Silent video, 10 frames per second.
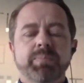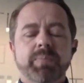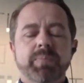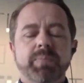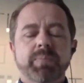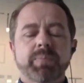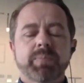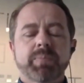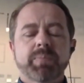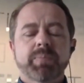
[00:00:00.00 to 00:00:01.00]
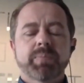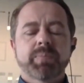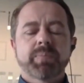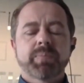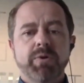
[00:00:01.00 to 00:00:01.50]
practices will have
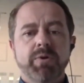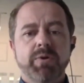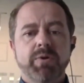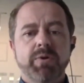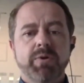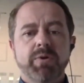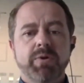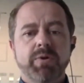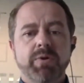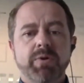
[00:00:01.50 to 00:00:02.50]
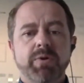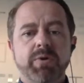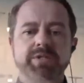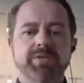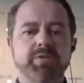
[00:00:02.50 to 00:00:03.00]
constantly new patients, new
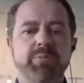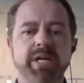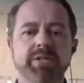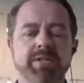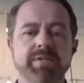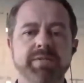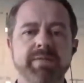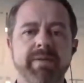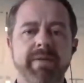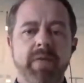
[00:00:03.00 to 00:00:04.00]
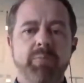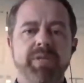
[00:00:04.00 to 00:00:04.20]
patients, new patients, new patients,